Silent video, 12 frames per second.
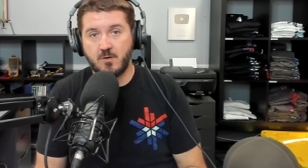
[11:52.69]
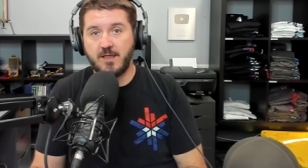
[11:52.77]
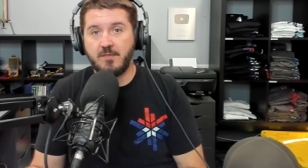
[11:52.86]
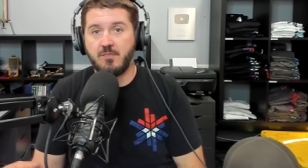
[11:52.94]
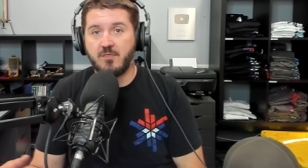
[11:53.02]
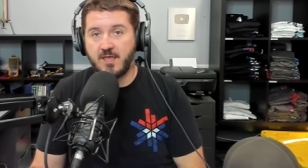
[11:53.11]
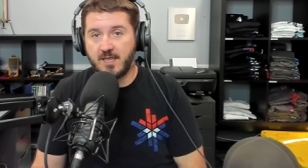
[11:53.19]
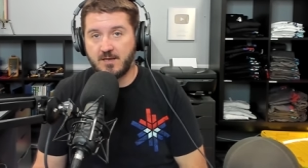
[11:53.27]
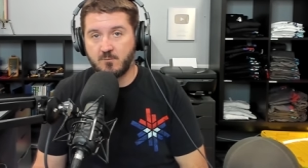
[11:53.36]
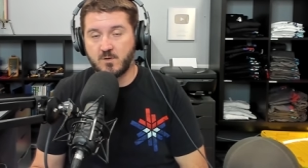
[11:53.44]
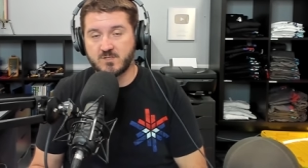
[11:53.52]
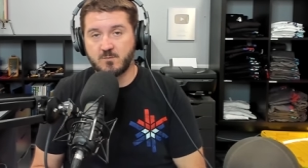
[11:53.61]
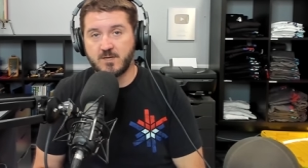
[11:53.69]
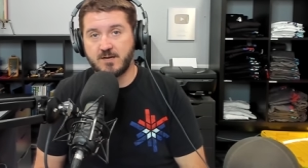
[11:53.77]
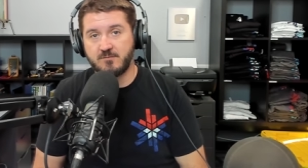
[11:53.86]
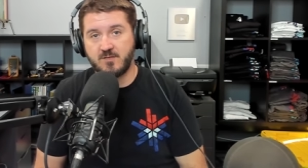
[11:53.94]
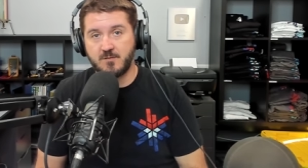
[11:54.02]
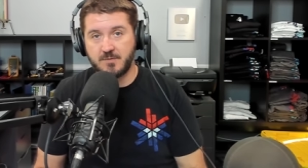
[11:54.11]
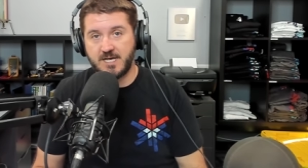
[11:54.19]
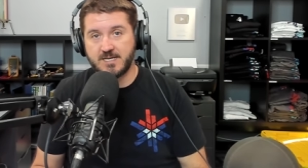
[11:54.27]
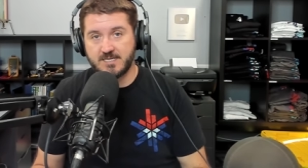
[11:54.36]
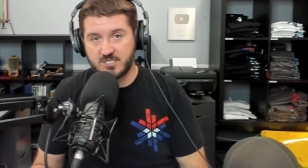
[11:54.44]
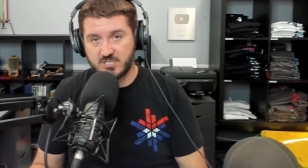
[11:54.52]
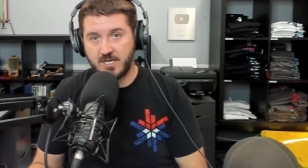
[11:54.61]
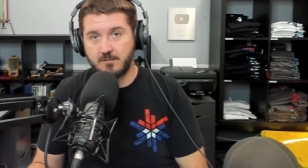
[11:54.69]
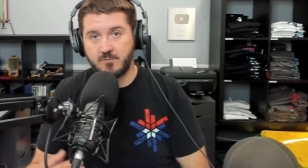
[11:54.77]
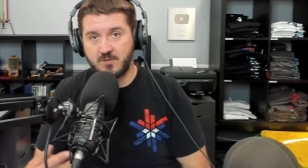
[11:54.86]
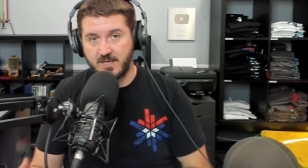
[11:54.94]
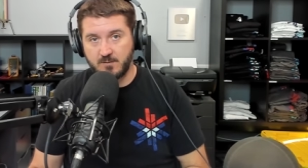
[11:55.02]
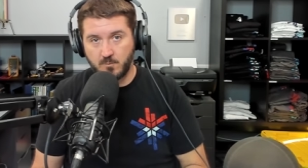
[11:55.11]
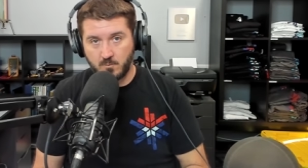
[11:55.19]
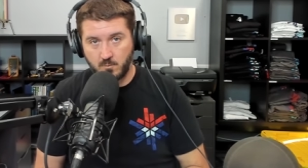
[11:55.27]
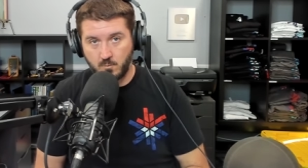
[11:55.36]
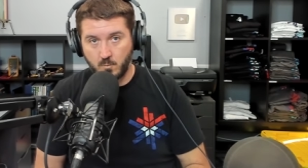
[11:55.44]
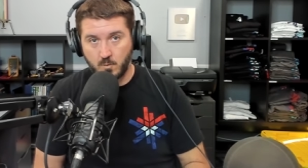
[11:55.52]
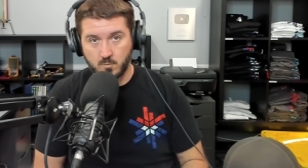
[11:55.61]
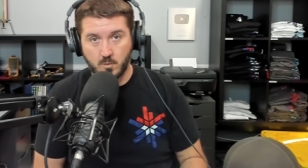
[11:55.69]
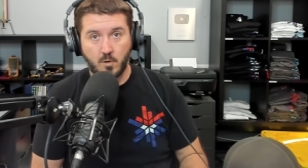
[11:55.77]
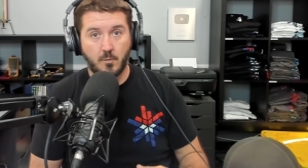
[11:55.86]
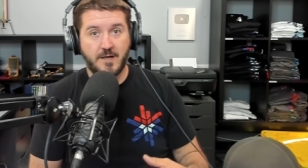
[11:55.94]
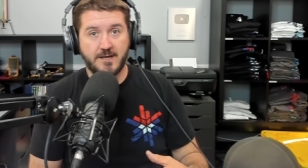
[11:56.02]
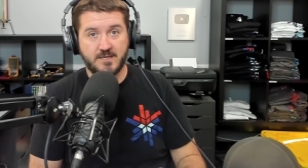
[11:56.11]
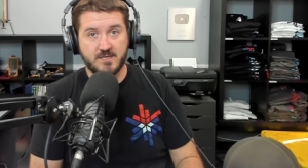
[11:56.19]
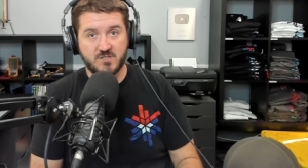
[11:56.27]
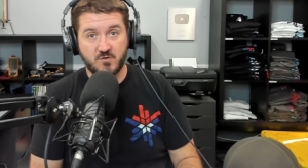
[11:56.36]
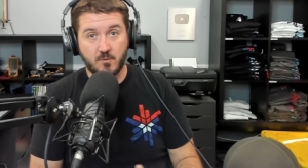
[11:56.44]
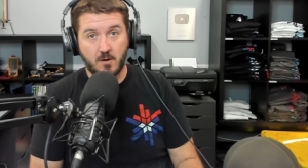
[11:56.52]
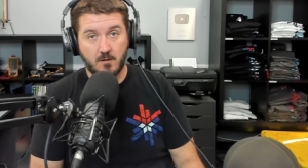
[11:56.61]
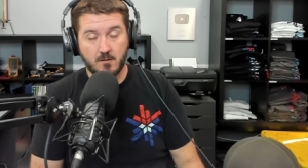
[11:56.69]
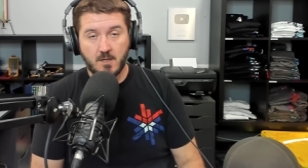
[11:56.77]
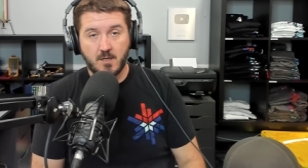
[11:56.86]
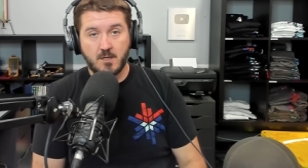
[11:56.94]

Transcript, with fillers: And then once we get everything back into shape, then we'll, we'll roll back into our,